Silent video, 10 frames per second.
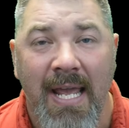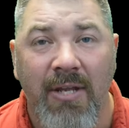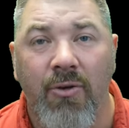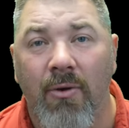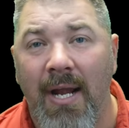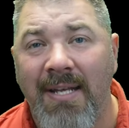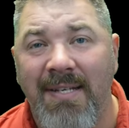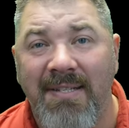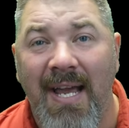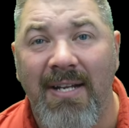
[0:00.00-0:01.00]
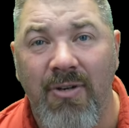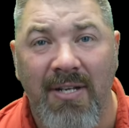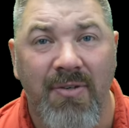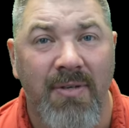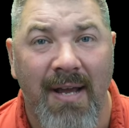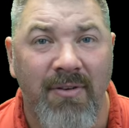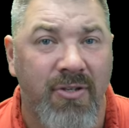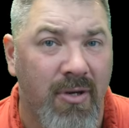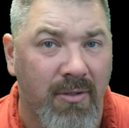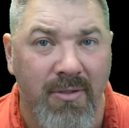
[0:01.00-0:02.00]
And your SSI dry suit diving
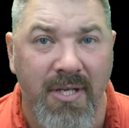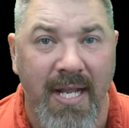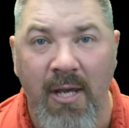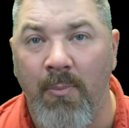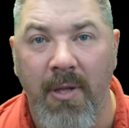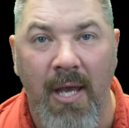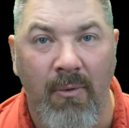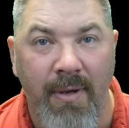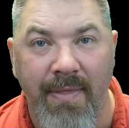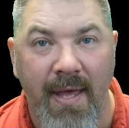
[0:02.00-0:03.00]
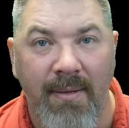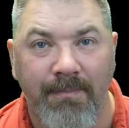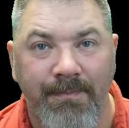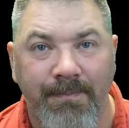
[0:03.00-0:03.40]
instructor is going to help you out with that.